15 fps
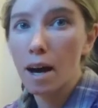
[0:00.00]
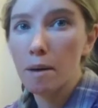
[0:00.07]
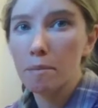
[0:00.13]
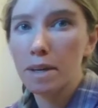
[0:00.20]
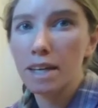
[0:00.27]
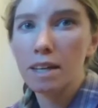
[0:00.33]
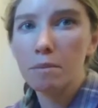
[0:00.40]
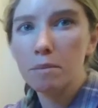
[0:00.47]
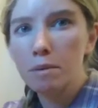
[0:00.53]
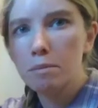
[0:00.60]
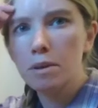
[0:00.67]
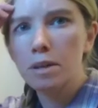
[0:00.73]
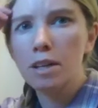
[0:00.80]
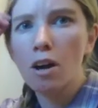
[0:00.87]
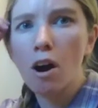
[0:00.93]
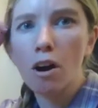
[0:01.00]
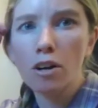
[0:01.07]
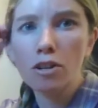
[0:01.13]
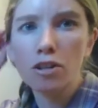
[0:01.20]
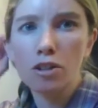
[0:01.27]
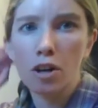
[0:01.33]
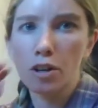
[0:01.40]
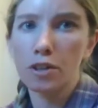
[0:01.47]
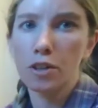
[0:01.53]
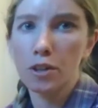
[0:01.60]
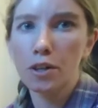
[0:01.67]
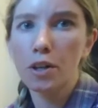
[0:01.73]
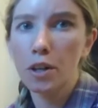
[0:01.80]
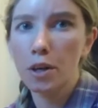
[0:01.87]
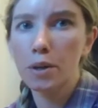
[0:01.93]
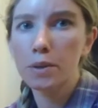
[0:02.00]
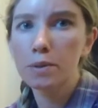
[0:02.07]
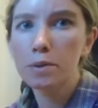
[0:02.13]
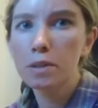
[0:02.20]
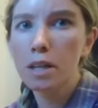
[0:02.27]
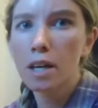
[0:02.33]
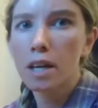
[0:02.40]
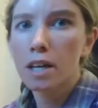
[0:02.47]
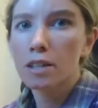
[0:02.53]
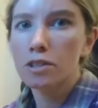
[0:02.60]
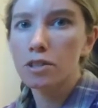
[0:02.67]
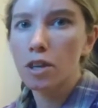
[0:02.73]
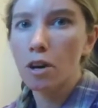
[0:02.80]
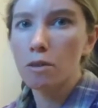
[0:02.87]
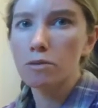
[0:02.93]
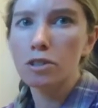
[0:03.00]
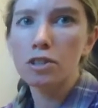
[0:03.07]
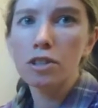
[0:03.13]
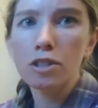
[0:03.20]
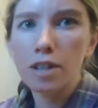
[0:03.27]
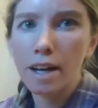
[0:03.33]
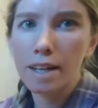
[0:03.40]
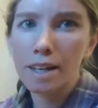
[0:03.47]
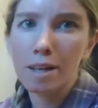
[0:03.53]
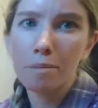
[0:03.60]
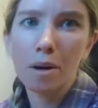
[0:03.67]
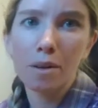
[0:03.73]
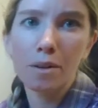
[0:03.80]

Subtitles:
it can be pretty harsh on your clothes. So just to try and keep our